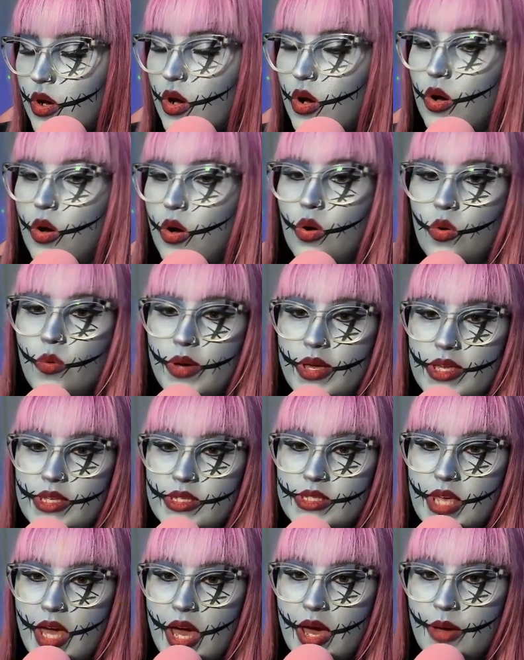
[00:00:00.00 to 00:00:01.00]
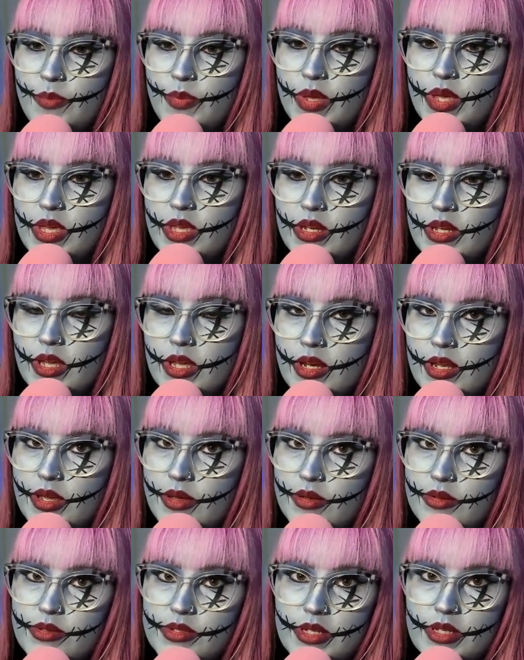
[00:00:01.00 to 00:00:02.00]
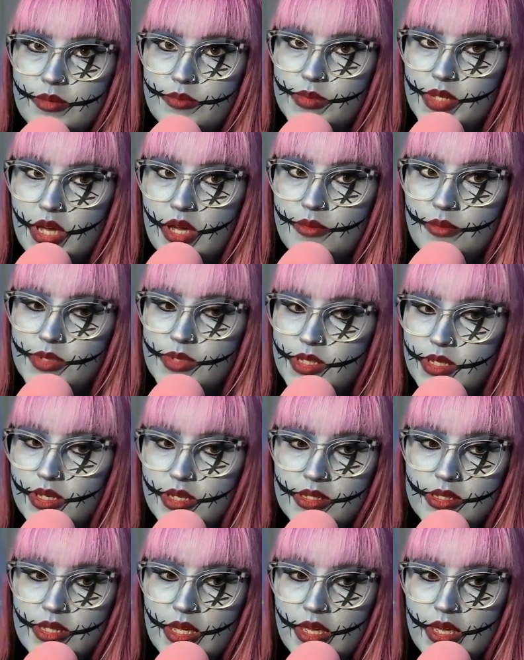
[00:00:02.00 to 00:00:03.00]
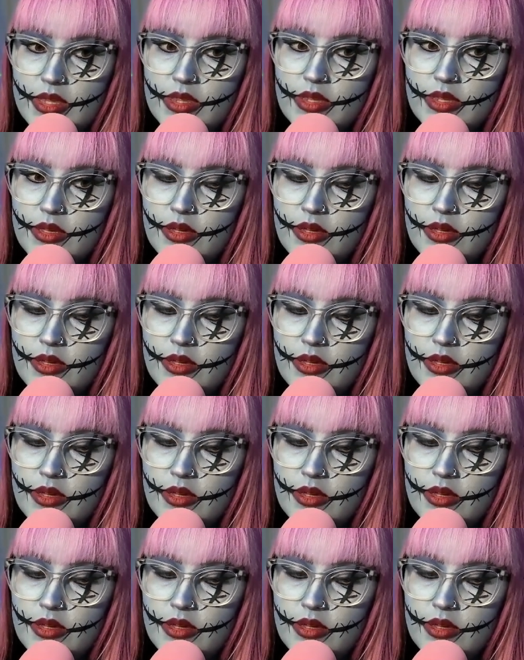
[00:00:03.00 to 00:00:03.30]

always happen, and it sometimes it could take the